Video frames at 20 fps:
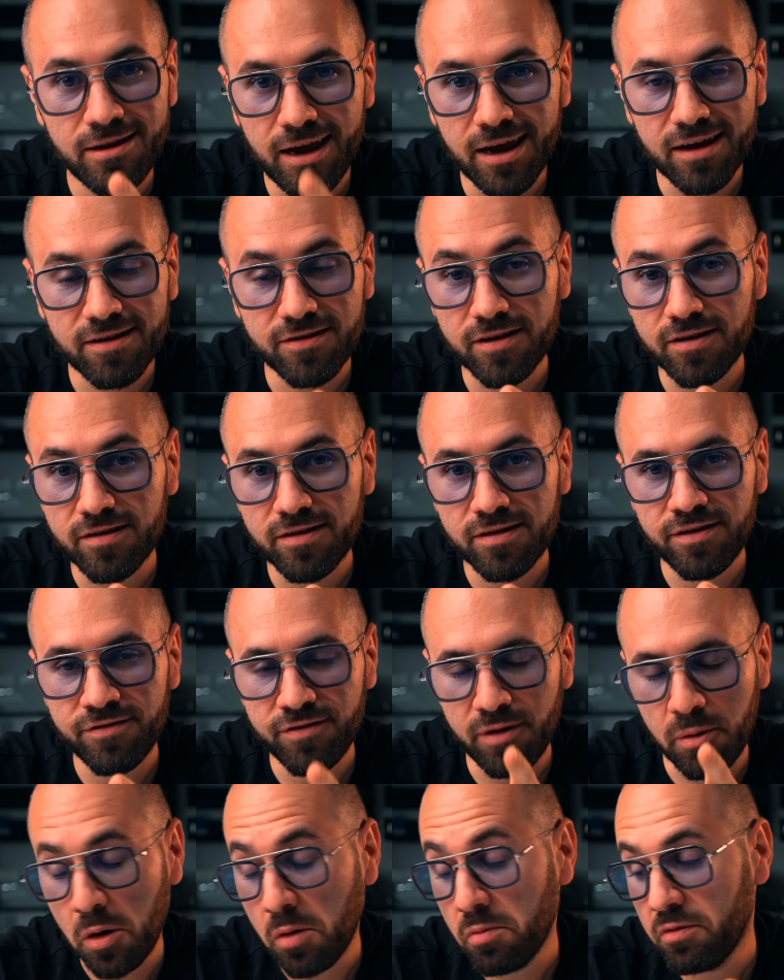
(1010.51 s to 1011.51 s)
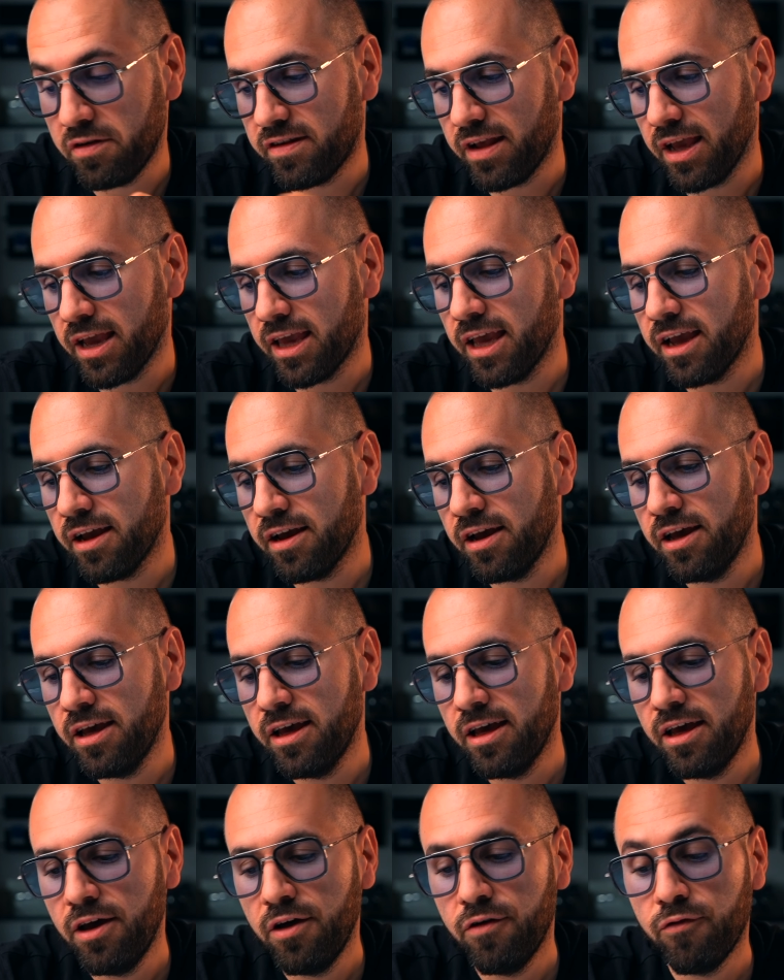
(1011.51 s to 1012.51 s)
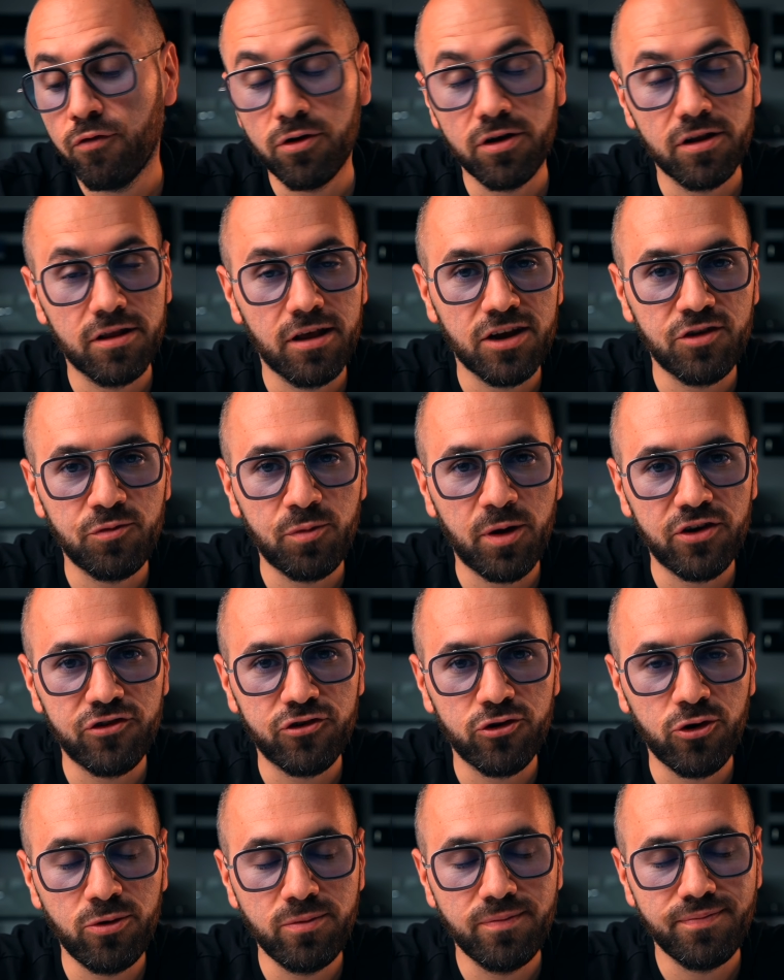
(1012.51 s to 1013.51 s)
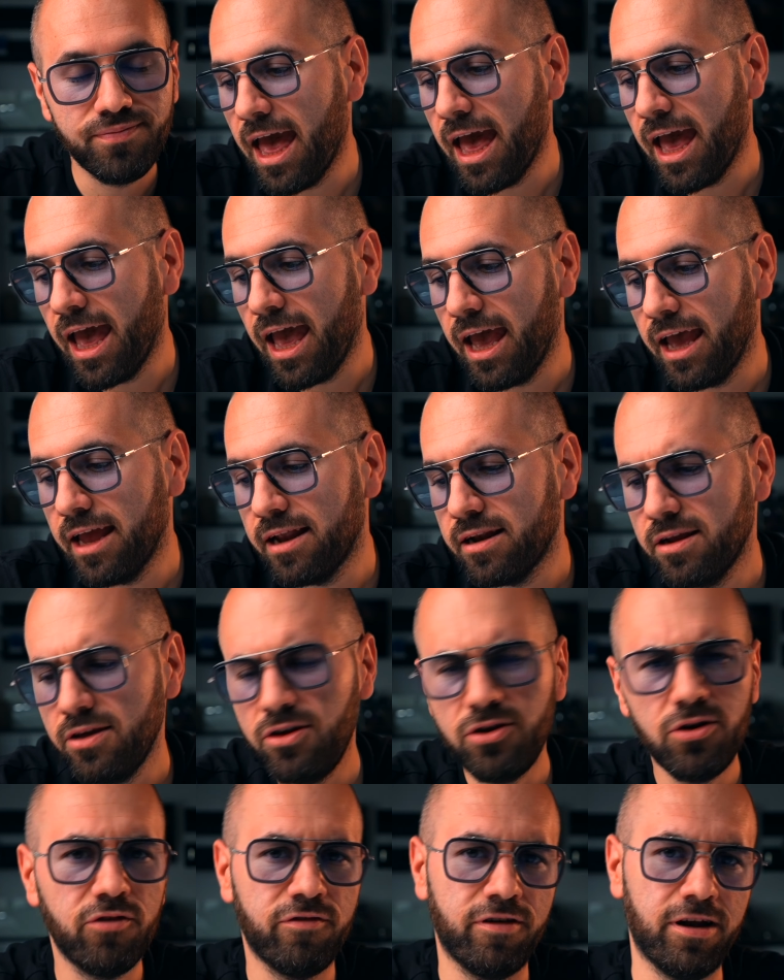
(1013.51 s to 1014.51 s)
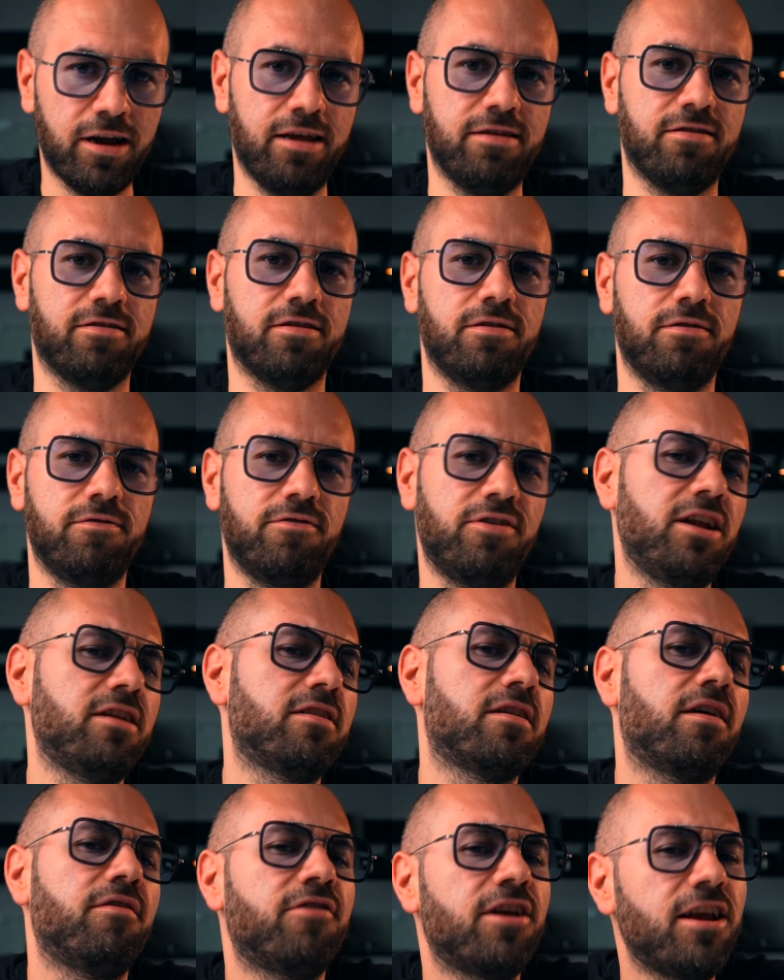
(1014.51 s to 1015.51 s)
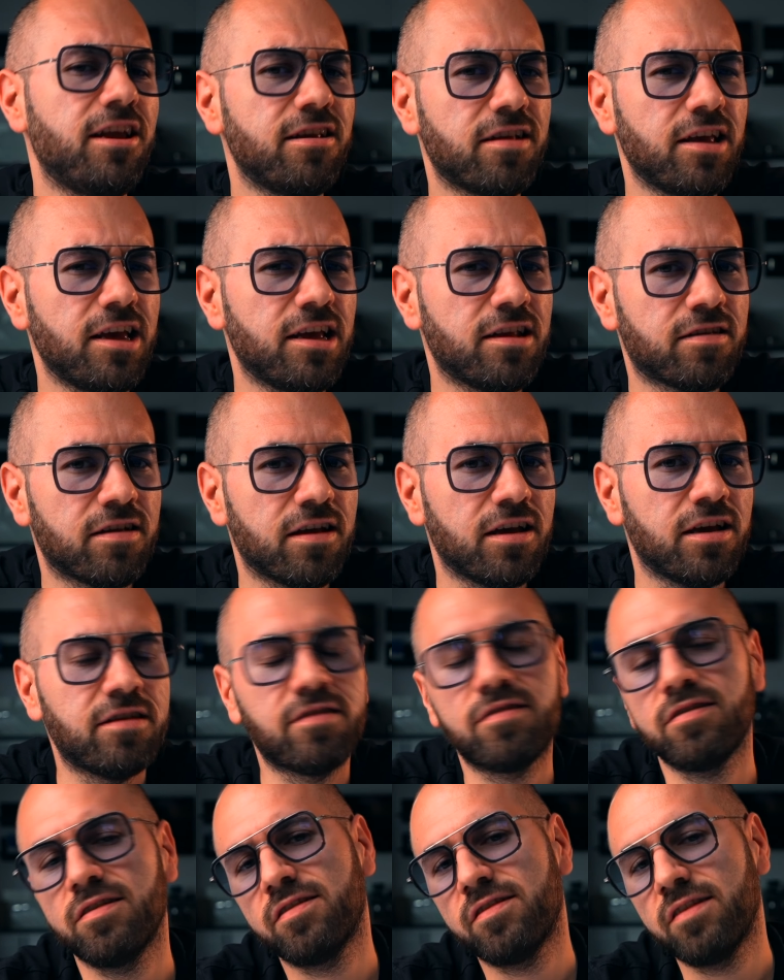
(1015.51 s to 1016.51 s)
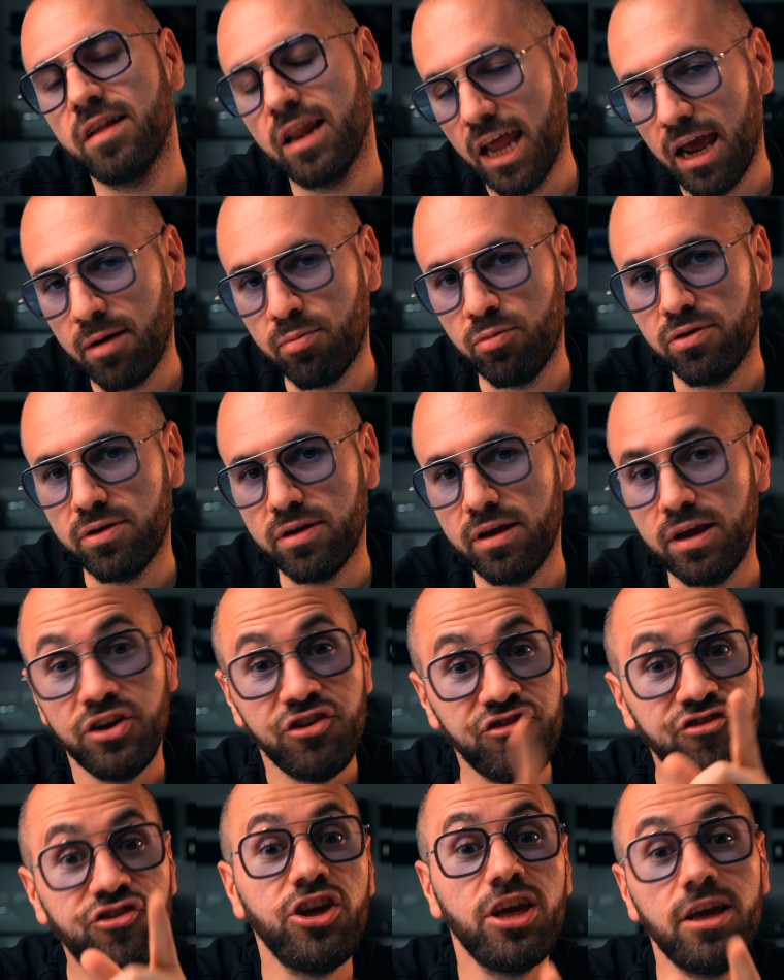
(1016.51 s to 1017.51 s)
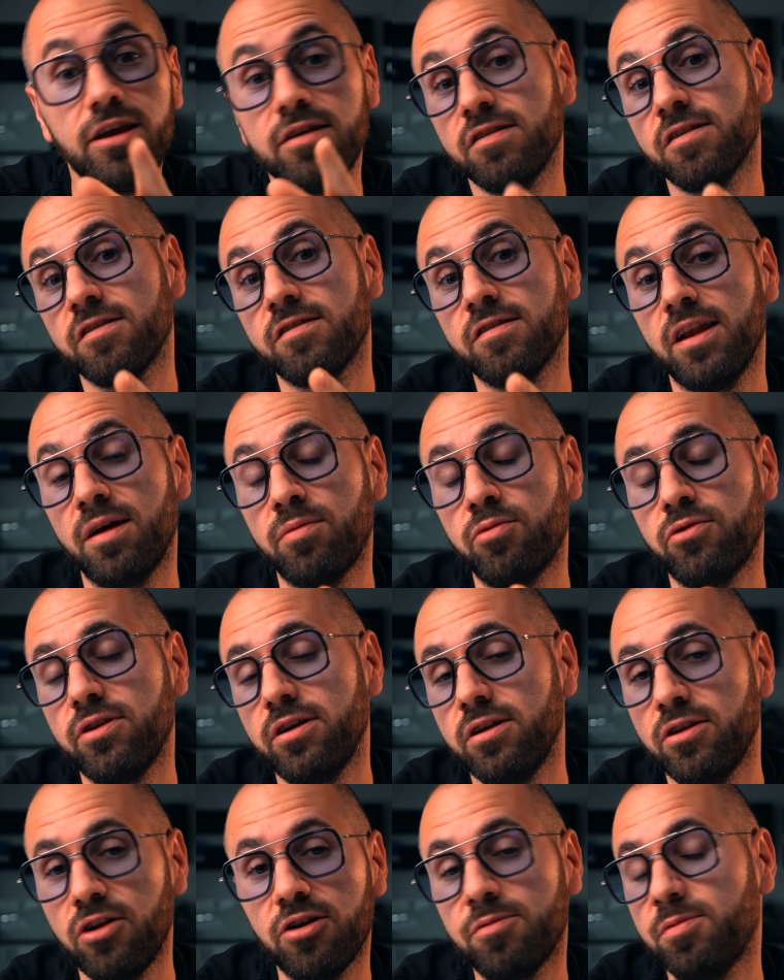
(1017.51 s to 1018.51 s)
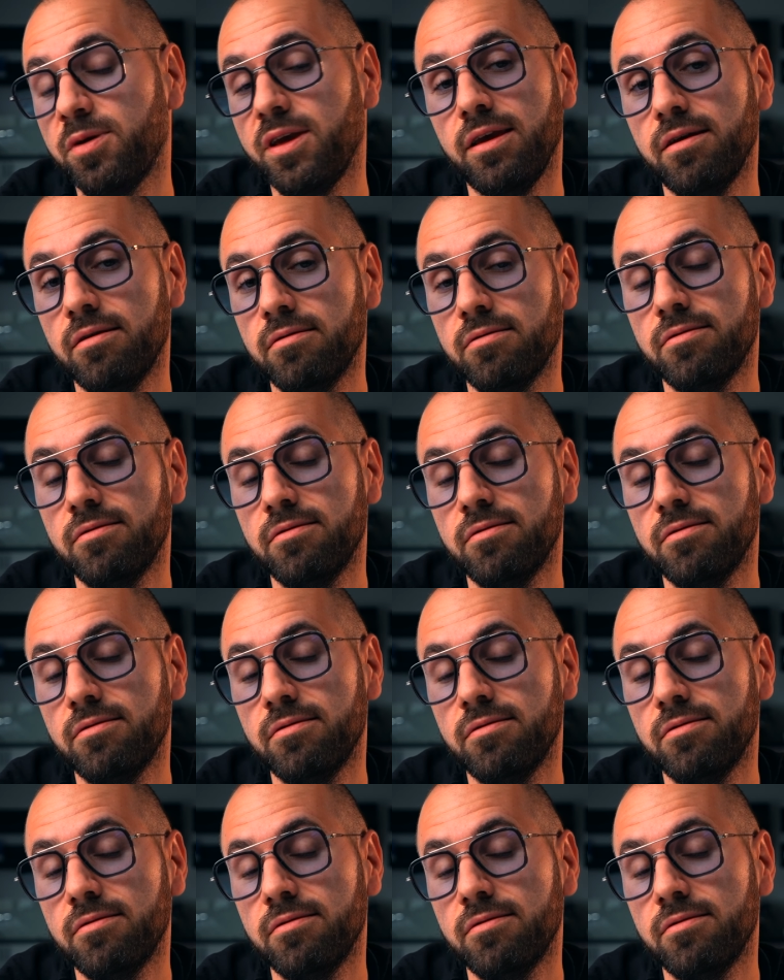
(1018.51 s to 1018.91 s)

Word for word: Texas, if I'm not mistaken, for the Dutch Pen Show. And you know Vanessa. Vanessa, Vanessa is a, is a celebrity. She is a celebrity, not me.